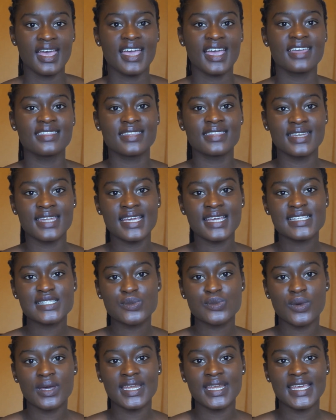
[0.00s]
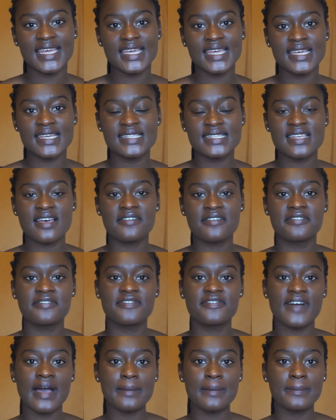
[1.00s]
And the next one is
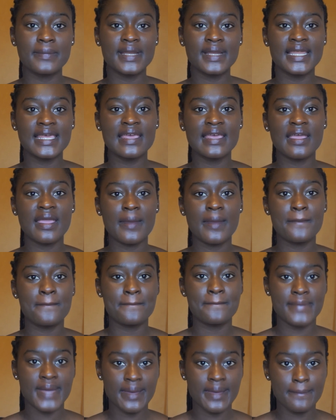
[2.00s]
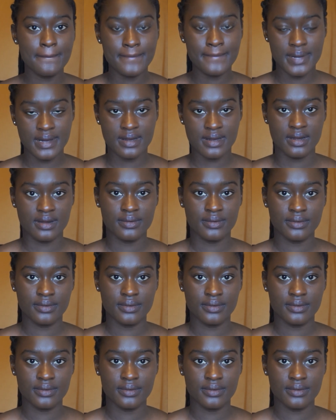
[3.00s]
family member.